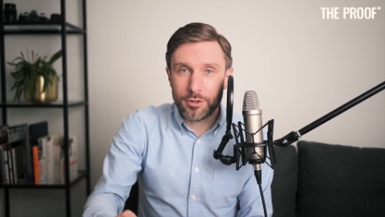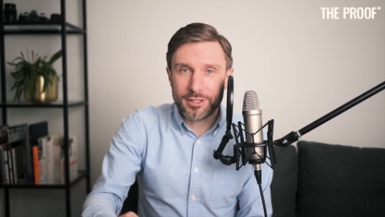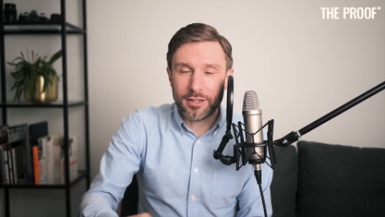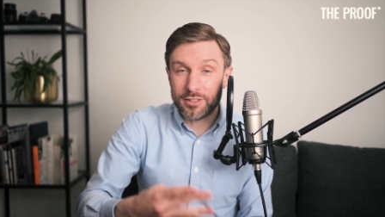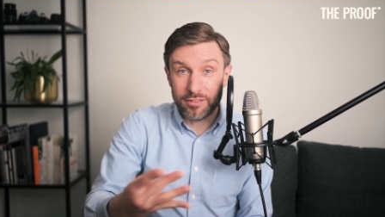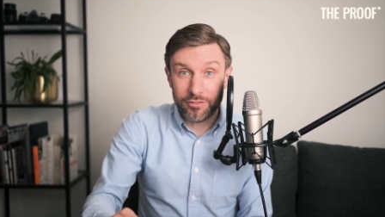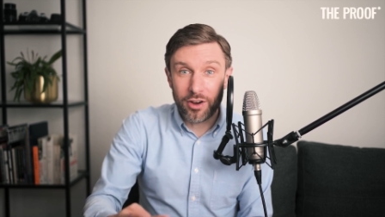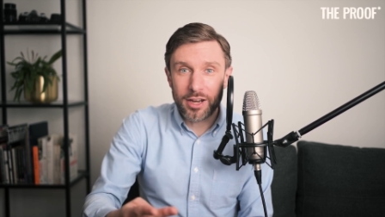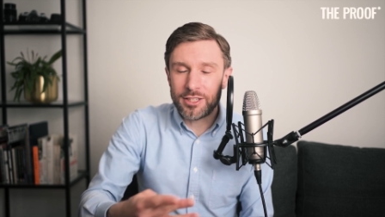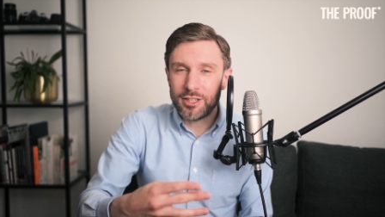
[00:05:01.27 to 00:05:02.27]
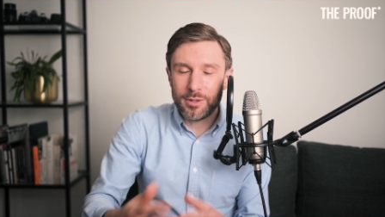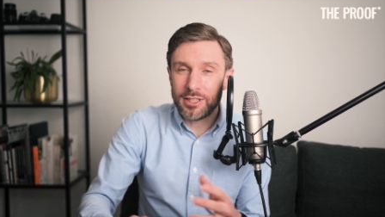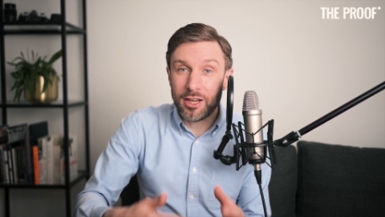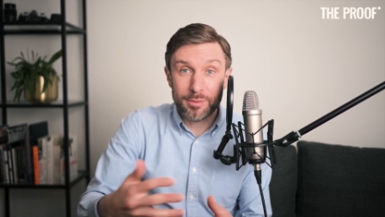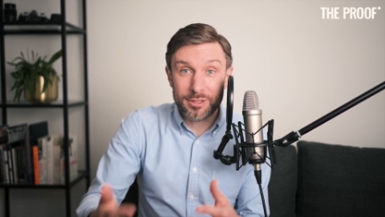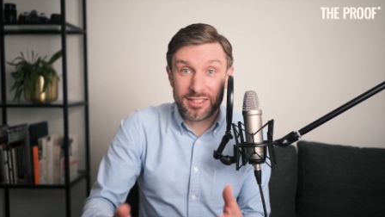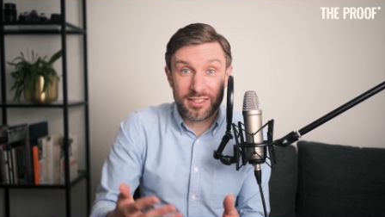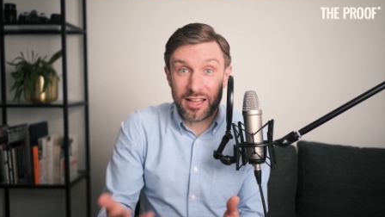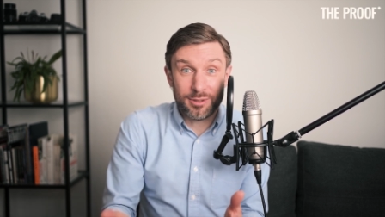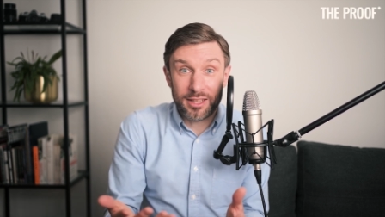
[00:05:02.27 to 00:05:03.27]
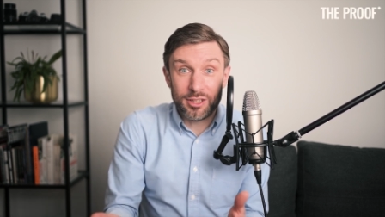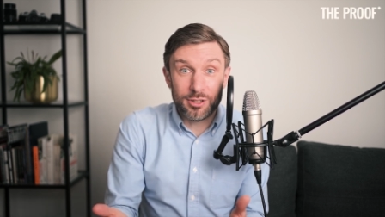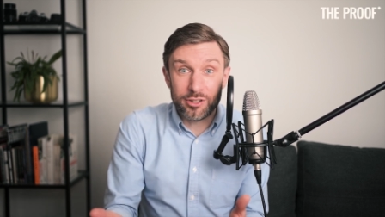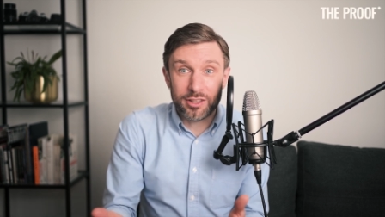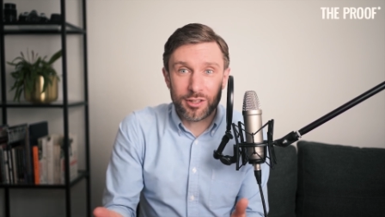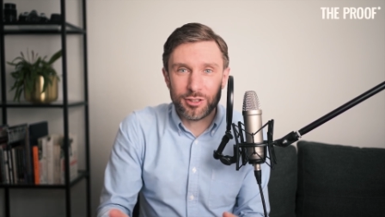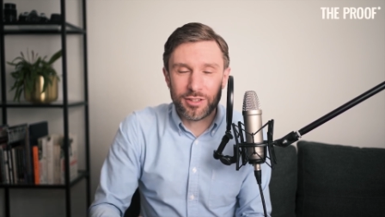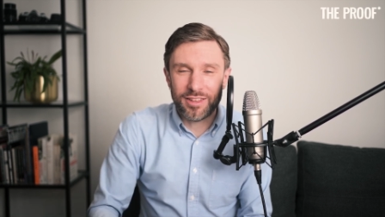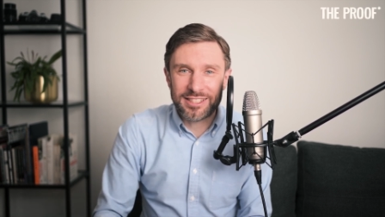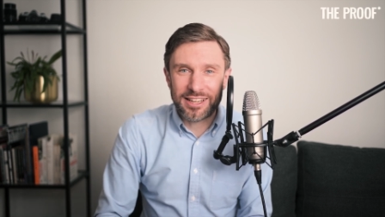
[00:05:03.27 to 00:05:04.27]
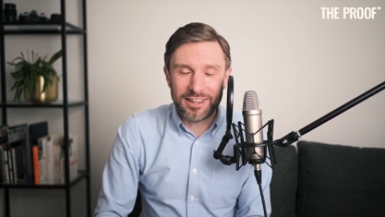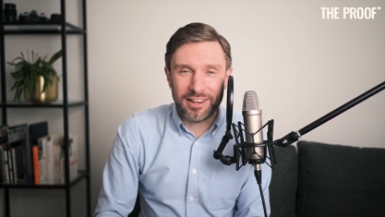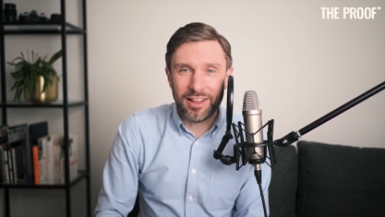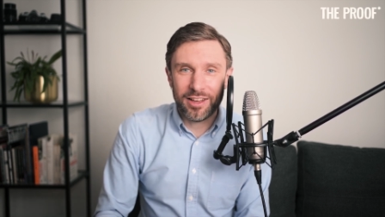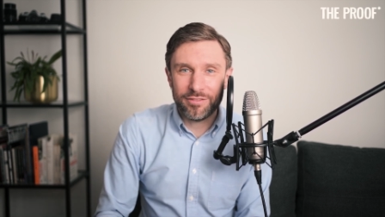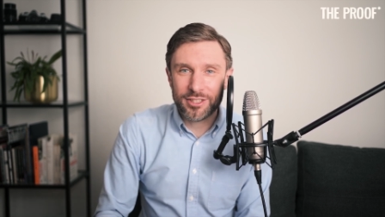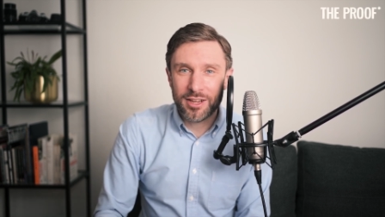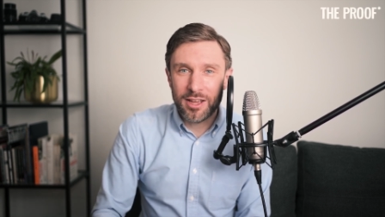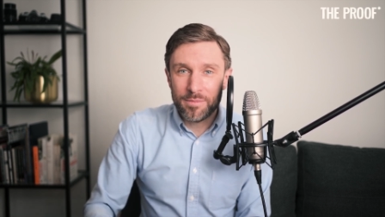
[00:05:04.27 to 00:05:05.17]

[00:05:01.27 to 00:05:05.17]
are more cells that are divided too many times because that's what they do during the course of their cellular lives.